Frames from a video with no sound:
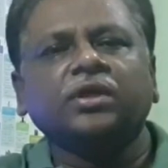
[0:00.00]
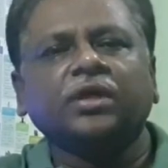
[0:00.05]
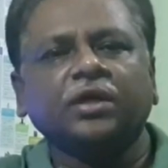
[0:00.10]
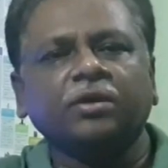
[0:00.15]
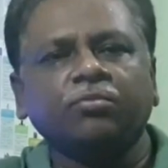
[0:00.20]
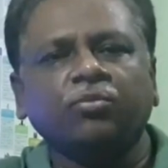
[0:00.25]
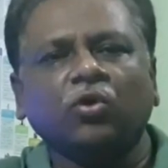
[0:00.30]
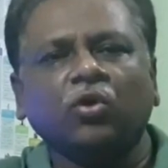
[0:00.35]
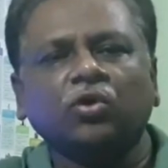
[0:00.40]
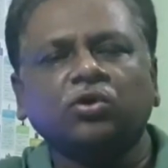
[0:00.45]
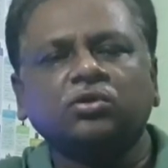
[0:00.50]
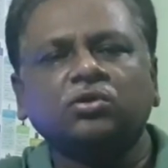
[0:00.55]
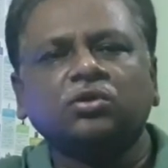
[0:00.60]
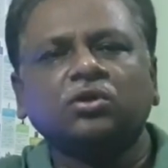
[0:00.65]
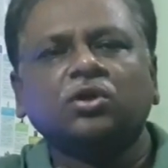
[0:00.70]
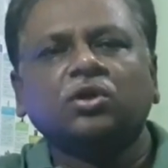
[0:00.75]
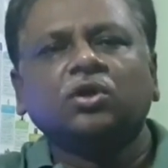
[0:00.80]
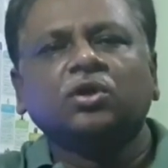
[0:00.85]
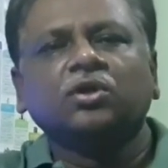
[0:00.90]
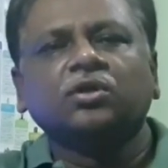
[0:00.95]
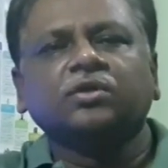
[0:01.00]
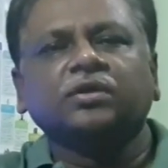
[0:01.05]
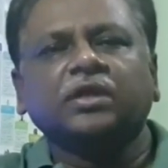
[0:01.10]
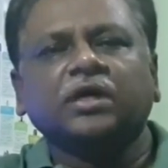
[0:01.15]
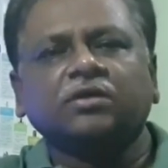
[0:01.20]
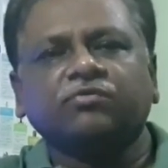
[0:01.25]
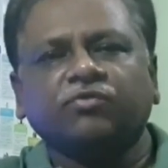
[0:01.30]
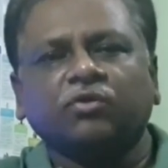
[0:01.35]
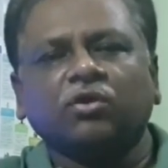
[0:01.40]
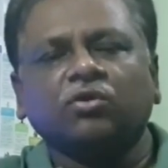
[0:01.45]
the report
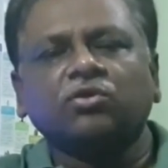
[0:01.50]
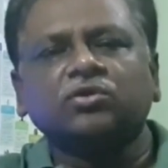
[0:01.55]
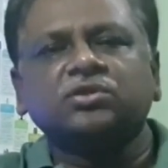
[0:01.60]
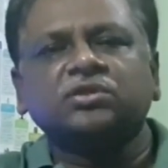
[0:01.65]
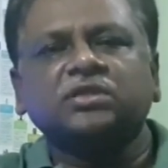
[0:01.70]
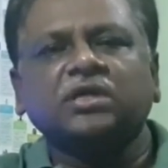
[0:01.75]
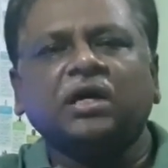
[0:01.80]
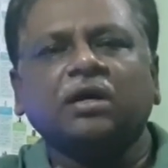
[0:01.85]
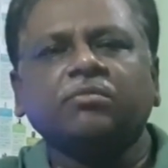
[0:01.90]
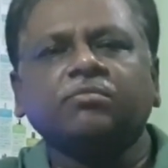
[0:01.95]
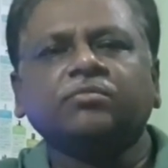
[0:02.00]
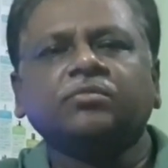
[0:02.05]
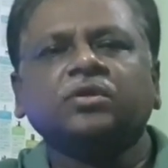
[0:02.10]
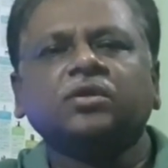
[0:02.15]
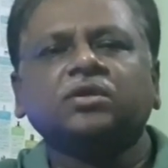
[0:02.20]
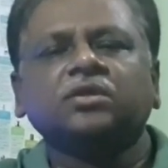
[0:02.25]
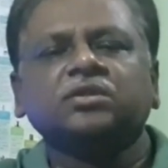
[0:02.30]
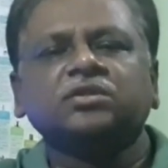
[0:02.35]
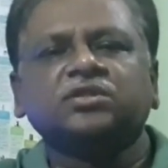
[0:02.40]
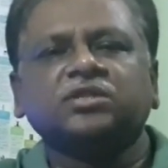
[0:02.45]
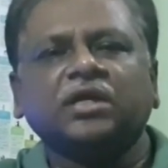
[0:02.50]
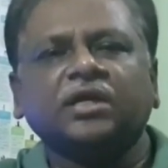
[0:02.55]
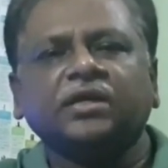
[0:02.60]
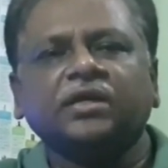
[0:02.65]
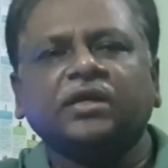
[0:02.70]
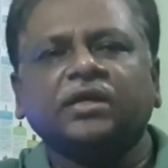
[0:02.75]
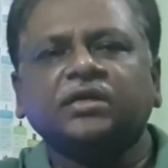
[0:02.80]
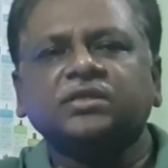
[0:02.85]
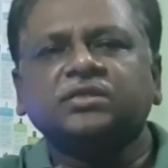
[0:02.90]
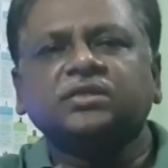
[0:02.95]
that follows some
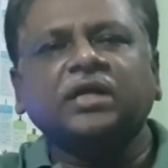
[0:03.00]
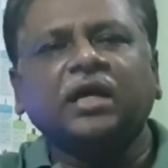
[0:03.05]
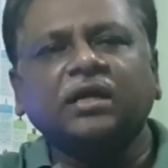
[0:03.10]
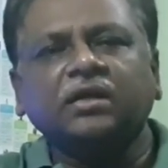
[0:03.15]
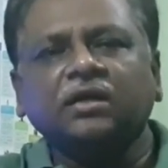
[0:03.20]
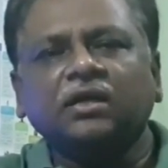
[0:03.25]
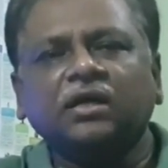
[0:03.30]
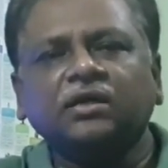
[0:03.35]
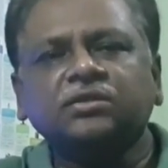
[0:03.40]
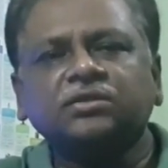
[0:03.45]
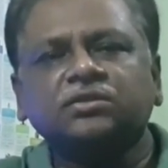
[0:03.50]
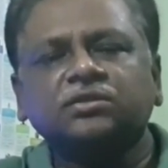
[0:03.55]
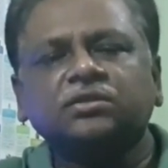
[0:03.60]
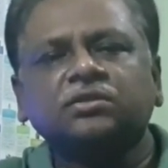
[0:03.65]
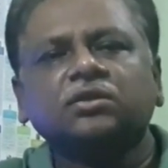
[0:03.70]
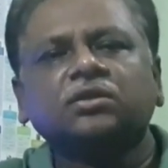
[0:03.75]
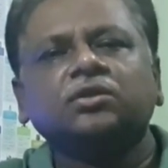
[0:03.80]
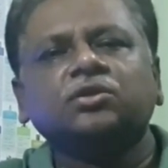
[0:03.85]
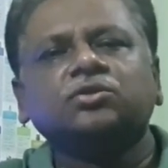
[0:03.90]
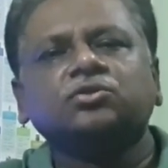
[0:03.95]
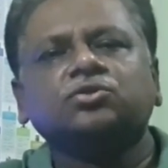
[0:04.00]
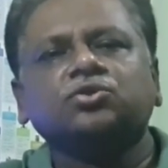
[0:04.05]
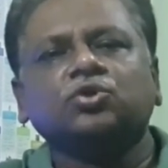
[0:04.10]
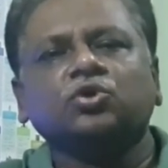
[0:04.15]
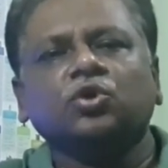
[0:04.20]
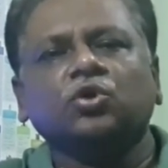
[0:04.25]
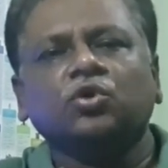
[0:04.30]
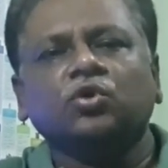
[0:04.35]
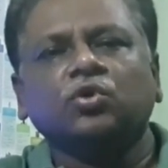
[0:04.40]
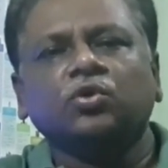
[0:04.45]
standardized guidelines
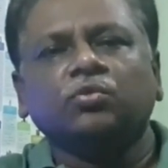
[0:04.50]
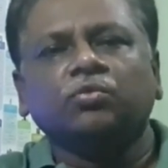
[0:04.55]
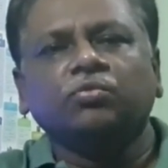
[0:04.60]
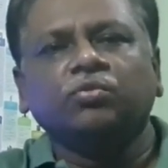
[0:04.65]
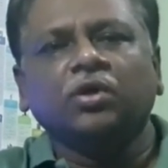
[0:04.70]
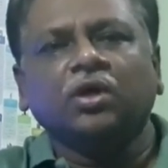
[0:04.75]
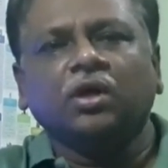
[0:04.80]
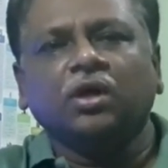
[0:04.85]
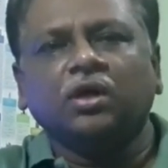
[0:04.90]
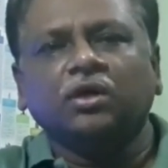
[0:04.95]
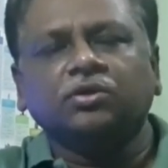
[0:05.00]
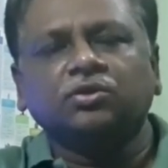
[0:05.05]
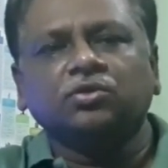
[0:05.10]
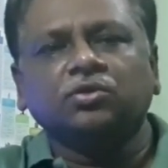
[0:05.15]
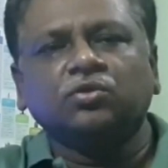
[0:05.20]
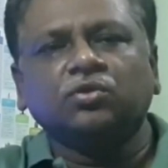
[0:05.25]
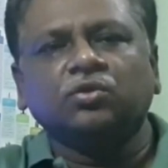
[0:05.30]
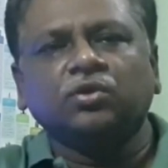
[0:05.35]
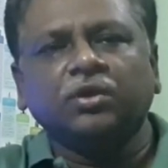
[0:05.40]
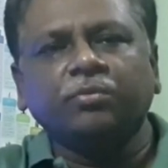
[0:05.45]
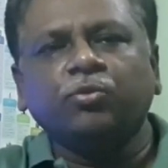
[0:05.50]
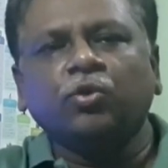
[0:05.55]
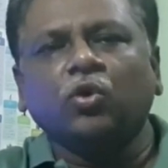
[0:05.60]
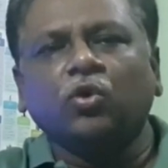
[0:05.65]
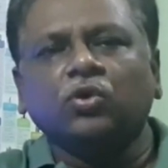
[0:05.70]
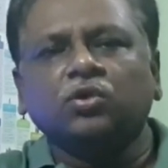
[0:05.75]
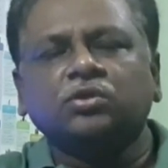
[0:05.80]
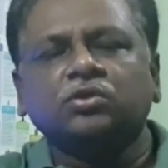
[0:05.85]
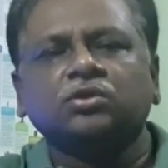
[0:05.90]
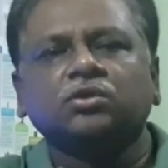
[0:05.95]
to
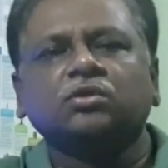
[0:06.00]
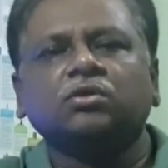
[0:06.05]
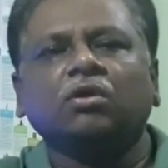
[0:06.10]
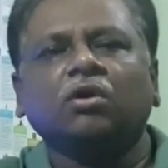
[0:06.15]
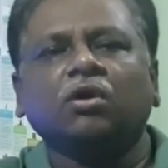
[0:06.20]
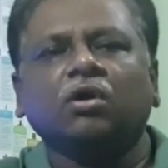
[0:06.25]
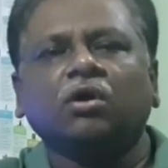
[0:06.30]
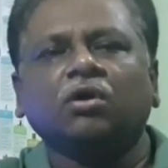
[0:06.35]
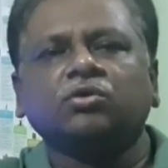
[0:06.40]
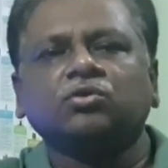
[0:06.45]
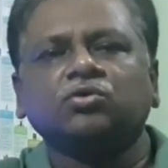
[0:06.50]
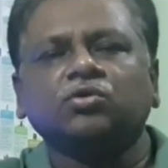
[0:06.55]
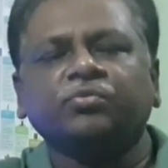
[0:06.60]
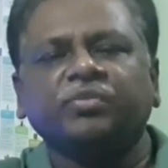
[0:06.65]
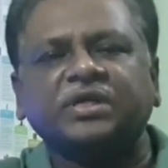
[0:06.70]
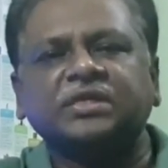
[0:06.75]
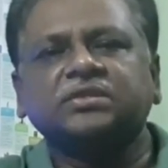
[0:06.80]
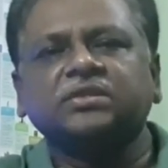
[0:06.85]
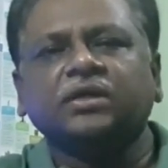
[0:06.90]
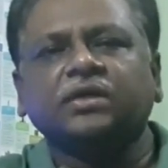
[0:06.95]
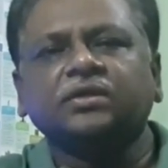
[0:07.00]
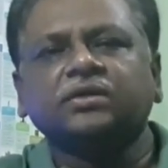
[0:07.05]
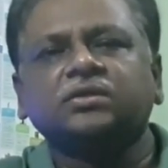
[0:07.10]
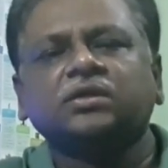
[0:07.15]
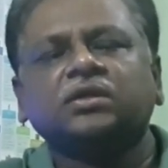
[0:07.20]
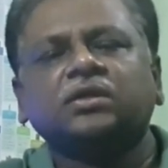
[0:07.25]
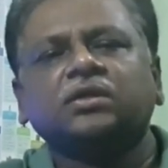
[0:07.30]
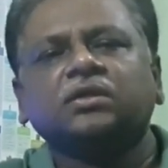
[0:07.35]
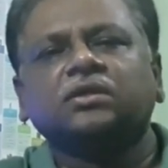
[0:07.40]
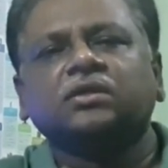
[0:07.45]
report or to present
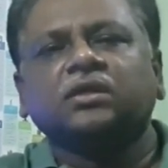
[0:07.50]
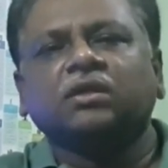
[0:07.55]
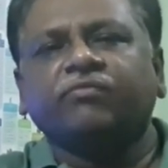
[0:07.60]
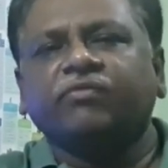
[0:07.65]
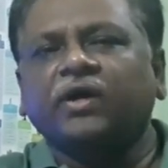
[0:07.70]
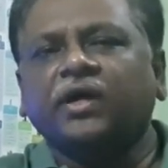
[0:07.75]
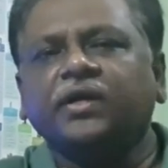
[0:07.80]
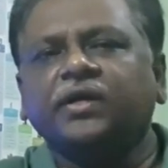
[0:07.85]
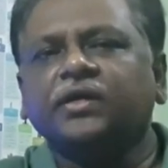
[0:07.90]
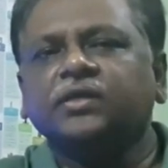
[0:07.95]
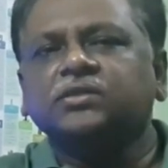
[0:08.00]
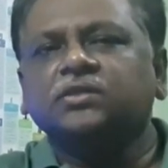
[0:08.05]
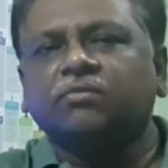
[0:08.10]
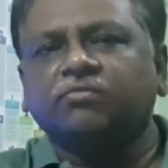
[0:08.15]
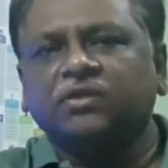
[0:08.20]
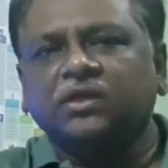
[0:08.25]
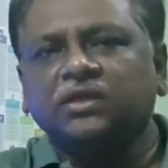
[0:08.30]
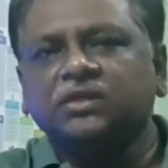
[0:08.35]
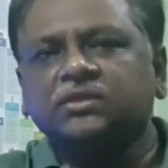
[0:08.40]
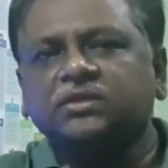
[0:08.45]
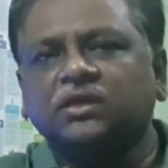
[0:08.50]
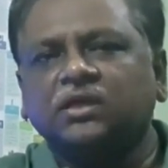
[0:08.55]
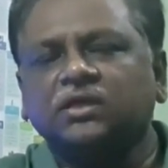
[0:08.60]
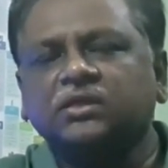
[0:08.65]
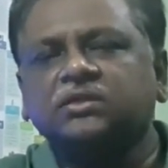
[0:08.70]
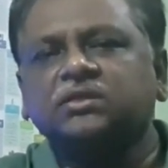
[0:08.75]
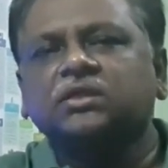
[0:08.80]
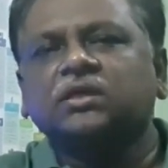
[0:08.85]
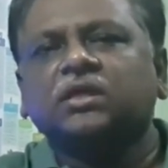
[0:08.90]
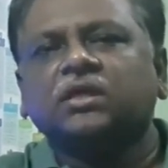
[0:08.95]
the findings of the
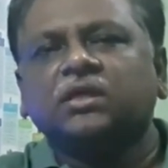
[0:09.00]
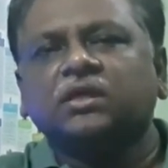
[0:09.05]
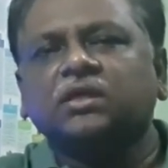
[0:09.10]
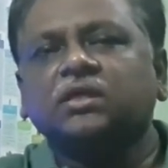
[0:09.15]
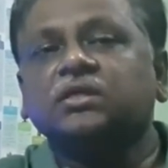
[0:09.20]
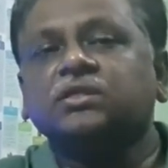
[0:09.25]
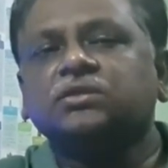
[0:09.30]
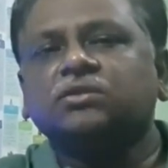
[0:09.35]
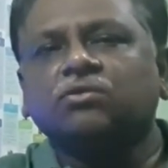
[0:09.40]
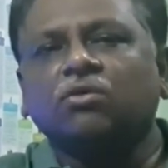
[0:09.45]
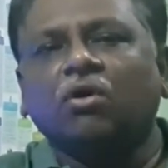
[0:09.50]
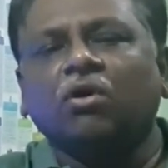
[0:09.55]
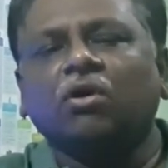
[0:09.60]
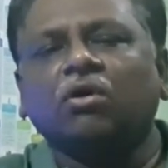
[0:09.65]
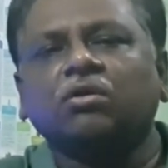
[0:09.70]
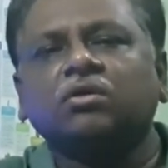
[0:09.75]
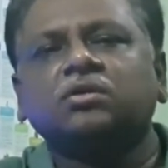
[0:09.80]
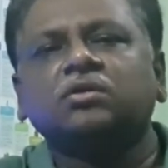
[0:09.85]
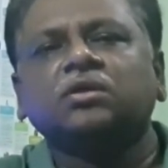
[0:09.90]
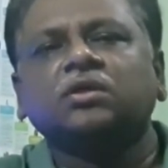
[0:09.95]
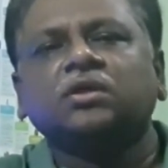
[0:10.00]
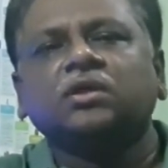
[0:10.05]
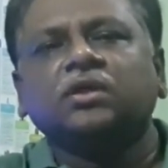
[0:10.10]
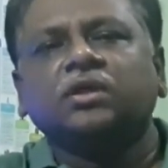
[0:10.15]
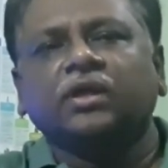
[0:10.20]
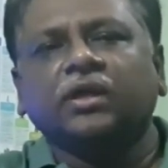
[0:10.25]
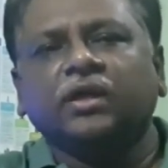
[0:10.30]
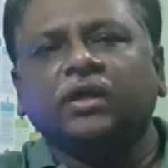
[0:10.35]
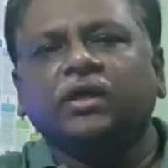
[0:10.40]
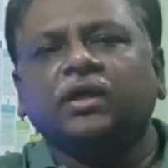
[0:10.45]
research is called
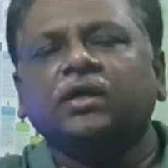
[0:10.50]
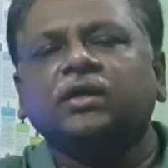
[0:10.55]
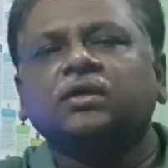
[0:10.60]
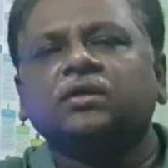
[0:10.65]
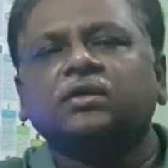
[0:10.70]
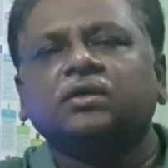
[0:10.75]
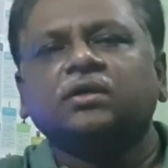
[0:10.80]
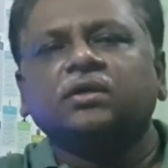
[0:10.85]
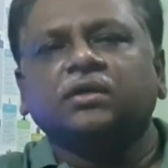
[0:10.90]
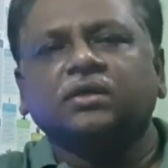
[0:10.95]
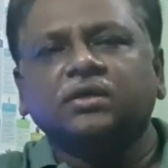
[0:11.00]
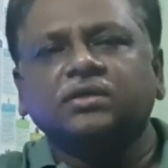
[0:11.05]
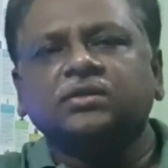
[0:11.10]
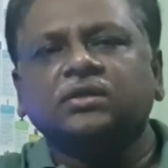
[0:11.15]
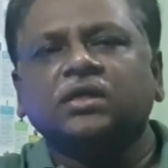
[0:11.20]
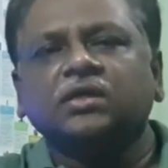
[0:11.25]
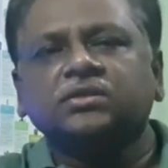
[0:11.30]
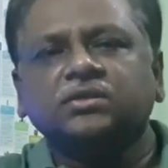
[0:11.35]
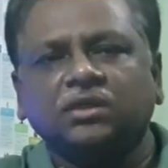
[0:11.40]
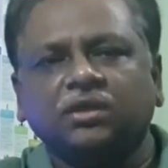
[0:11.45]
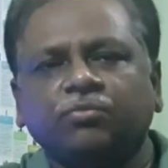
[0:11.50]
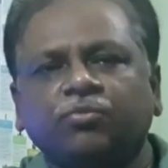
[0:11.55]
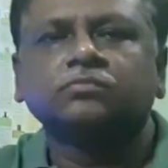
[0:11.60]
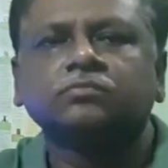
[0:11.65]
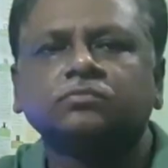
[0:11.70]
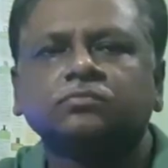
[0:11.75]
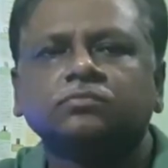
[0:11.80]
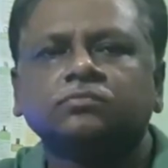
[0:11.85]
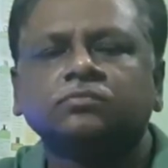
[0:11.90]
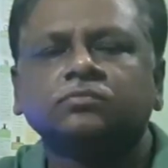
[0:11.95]
a research
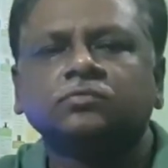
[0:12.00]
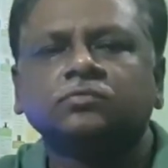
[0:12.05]
report.